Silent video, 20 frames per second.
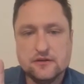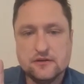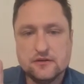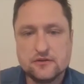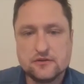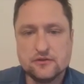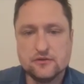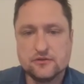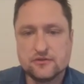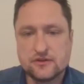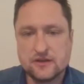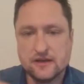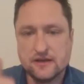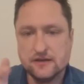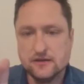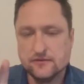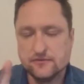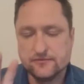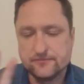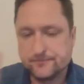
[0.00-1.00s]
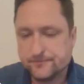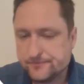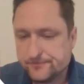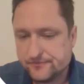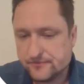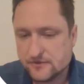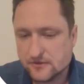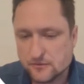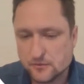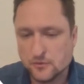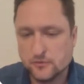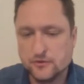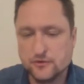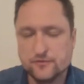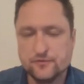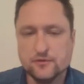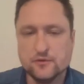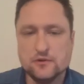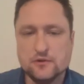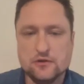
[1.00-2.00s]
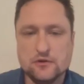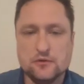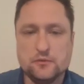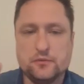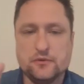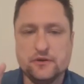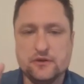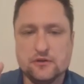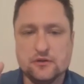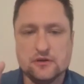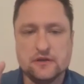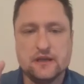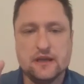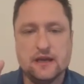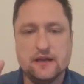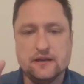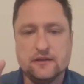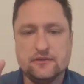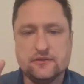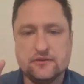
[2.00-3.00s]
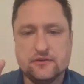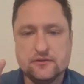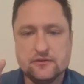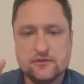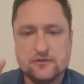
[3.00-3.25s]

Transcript: So it's kind of throwing you for a loop when you look at it.